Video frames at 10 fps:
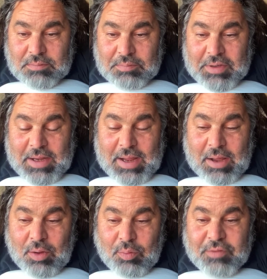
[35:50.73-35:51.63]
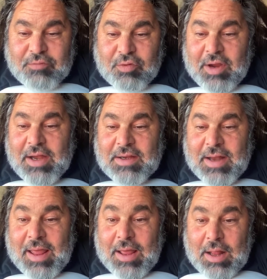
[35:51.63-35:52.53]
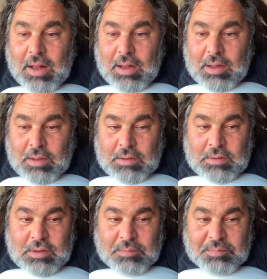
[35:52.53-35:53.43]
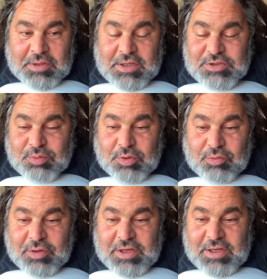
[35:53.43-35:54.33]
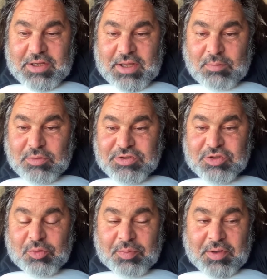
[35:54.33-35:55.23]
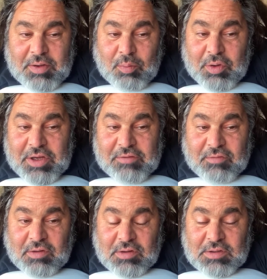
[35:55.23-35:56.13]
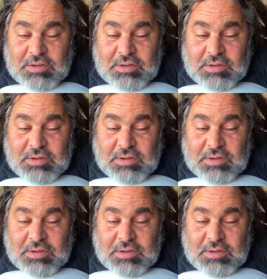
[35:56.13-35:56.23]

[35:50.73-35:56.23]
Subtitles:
But now we've created hell because we're greedy and we're stupid and we're evil.